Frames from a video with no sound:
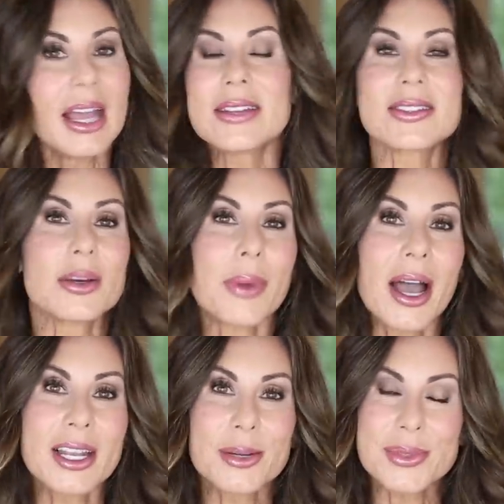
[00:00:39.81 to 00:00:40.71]
And some
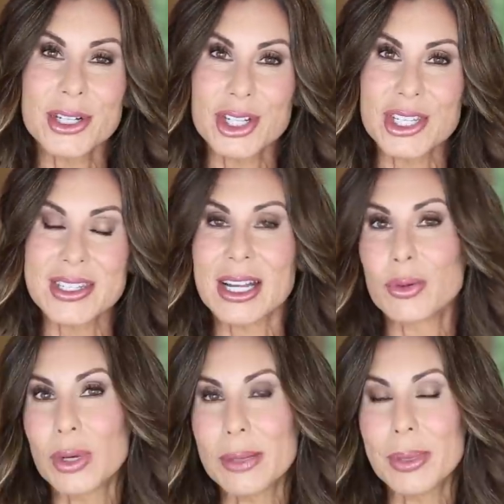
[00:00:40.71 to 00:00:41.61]
items are just
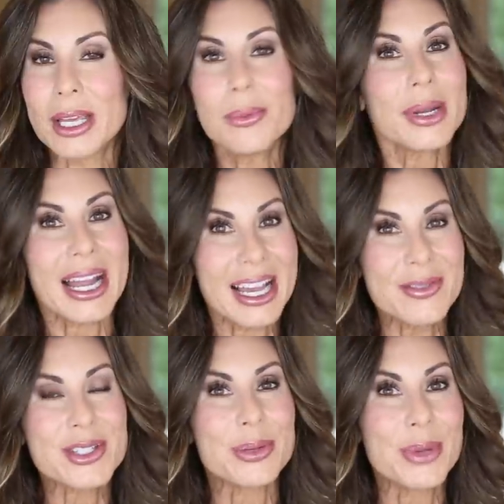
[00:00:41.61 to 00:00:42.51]
on repeat, but I
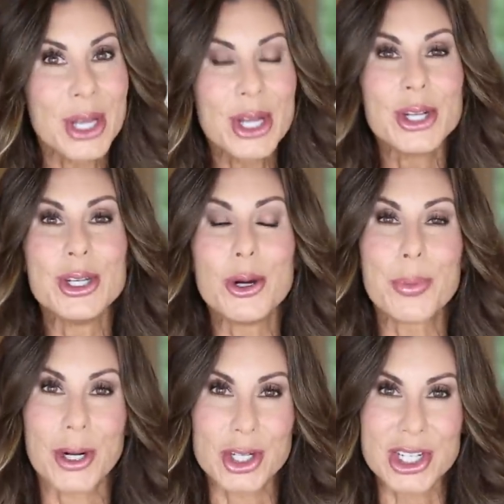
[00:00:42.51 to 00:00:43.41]
have some new
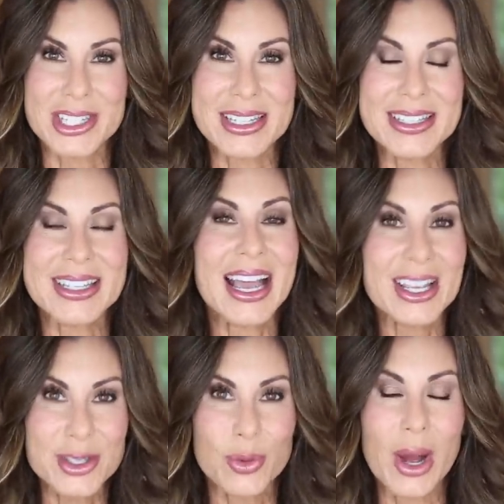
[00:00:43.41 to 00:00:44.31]
purchases
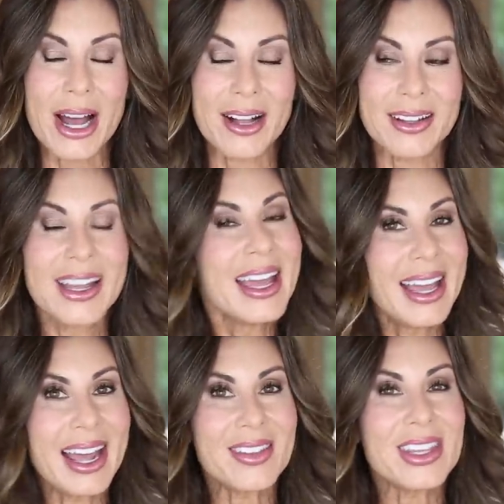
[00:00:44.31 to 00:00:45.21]
as well.
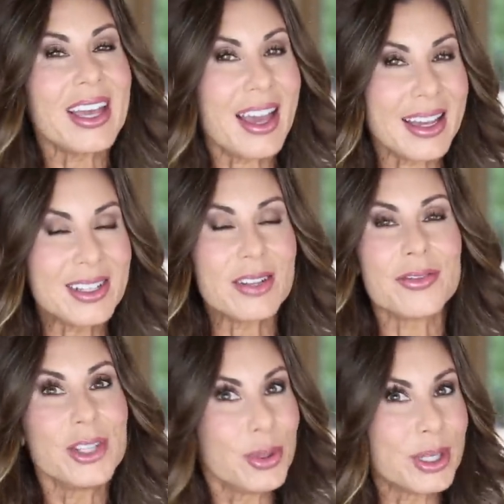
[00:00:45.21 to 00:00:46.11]
At the end,
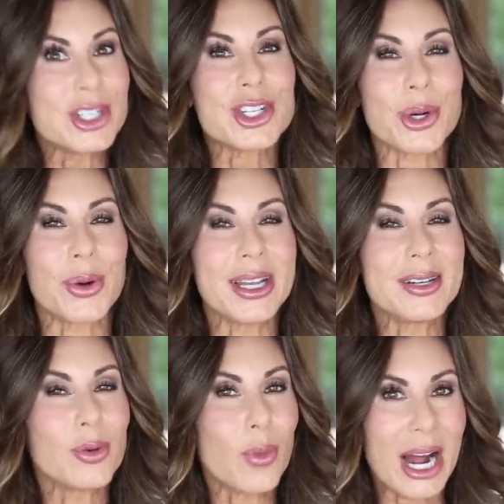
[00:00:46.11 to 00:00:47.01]
if you
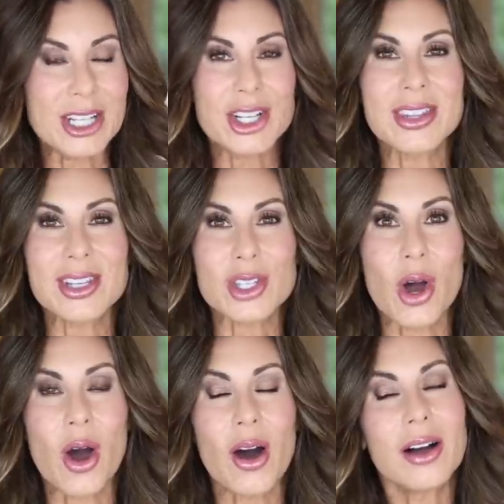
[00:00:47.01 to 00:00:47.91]
enjoyed watching this
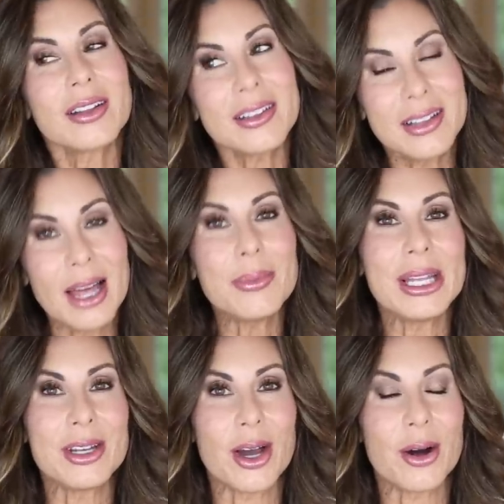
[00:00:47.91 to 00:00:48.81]
haul, let
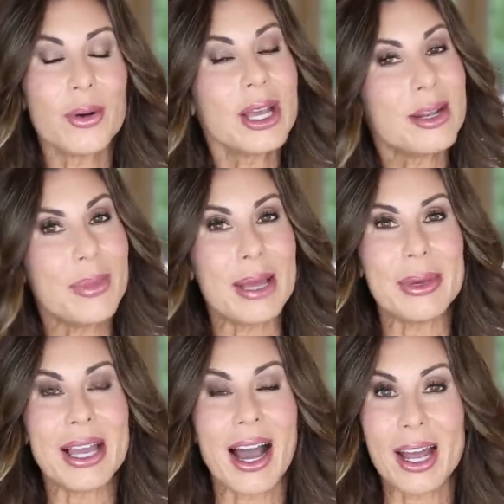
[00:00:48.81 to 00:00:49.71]
me know and
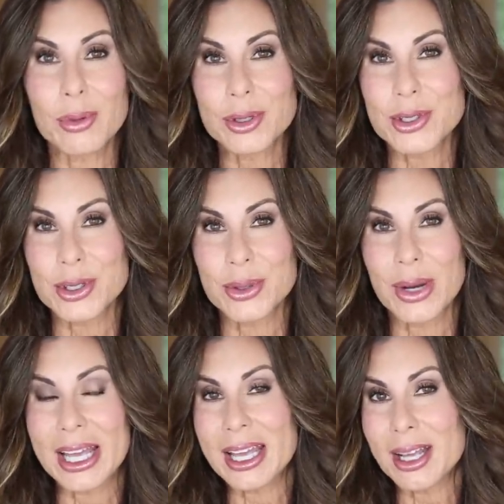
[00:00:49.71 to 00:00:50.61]
maybe I will do
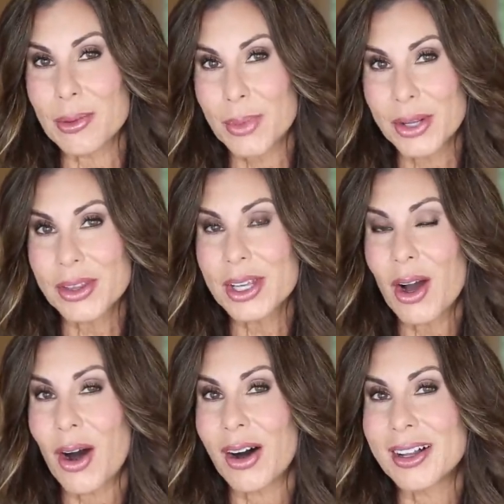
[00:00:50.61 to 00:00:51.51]
a monthly
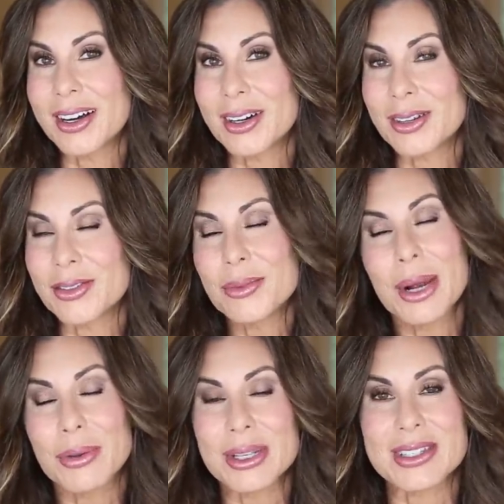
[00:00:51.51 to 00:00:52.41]
haul of
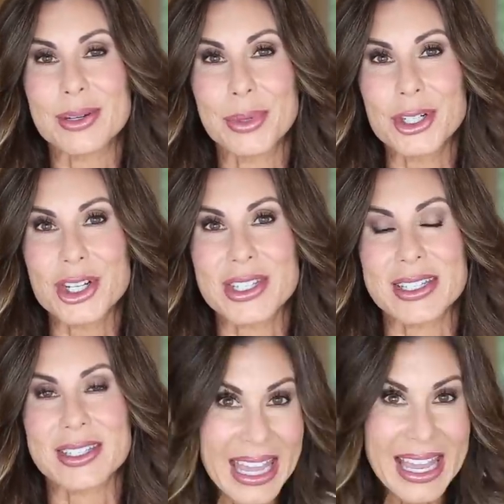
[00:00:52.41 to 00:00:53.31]
my recent purchases.